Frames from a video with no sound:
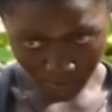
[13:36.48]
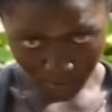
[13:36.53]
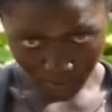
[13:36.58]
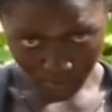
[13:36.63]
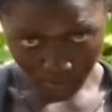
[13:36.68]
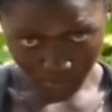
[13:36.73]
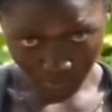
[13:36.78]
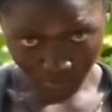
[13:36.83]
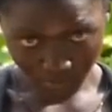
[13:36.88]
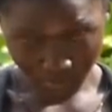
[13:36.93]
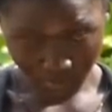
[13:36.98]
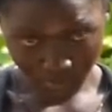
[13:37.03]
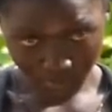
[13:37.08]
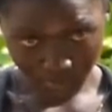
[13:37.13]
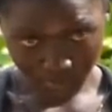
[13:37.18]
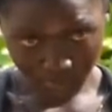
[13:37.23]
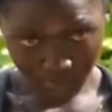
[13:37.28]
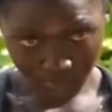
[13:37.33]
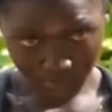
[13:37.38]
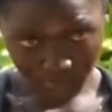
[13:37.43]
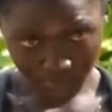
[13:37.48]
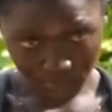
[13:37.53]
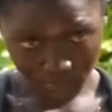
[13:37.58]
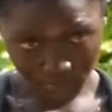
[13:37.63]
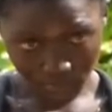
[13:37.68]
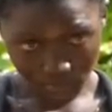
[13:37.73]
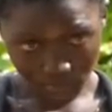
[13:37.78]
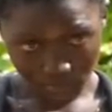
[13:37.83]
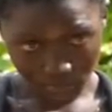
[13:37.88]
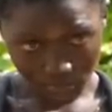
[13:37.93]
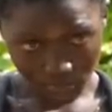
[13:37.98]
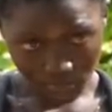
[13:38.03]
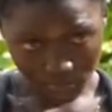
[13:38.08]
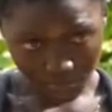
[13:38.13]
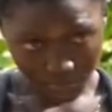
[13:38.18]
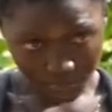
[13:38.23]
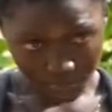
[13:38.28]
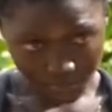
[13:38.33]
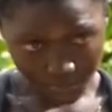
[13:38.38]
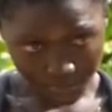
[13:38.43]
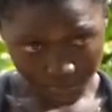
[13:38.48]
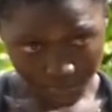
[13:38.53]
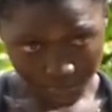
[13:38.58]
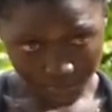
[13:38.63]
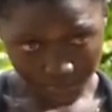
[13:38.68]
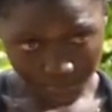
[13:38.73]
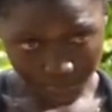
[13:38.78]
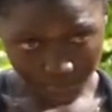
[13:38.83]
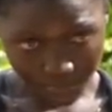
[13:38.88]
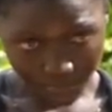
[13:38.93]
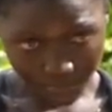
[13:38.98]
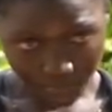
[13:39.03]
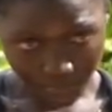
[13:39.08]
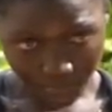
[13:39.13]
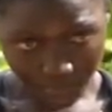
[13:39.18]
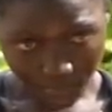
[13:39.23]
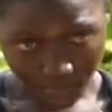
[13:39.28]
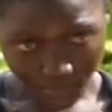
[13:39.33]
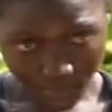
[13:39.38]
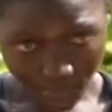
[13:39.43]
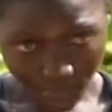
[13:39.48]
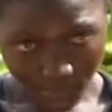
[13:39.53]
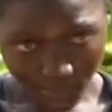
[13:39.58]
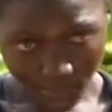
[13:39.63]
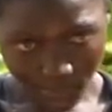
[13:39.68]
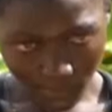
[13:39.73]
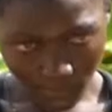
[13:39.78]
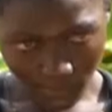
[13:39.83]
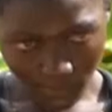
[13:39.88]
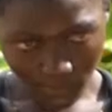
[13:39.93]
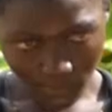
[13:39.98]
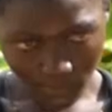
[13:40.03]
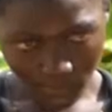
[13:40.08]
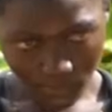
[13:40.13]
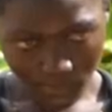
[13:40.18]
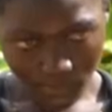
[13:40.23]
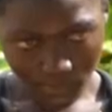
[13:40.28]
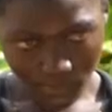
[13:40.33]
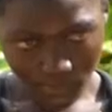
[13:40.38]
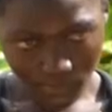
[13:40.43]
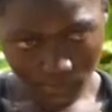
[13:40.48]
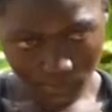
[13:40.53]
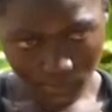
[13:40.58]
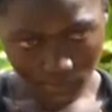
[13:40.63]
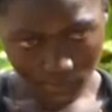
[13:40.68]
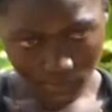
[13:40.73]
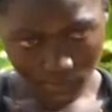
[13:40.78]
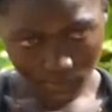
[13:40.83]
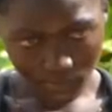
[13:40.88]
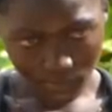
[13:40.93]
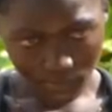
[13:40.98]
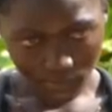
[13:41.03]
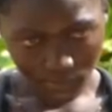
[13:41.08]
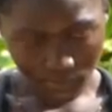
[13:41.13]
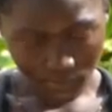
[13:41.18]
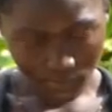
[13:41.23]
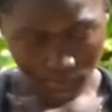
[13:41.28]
(silent)